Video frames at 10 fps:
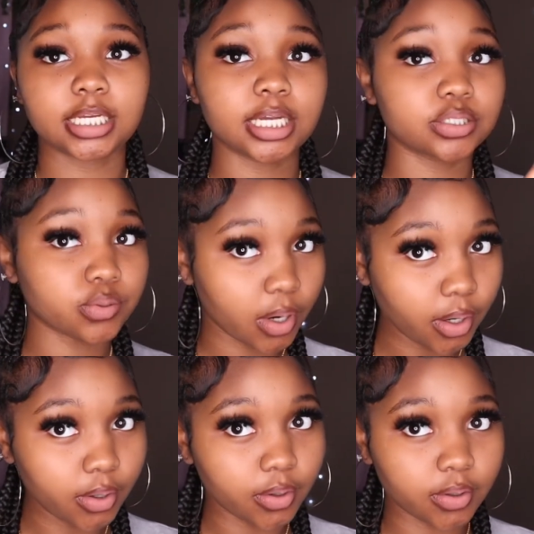
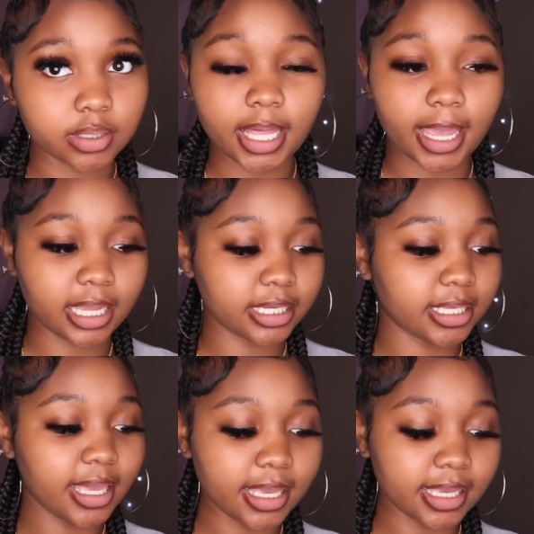control like
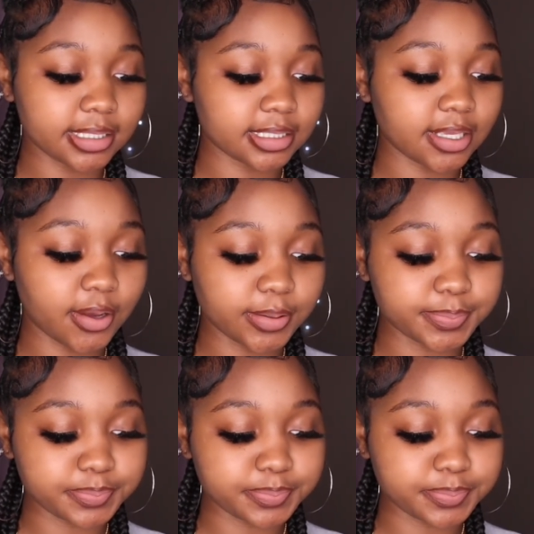yes so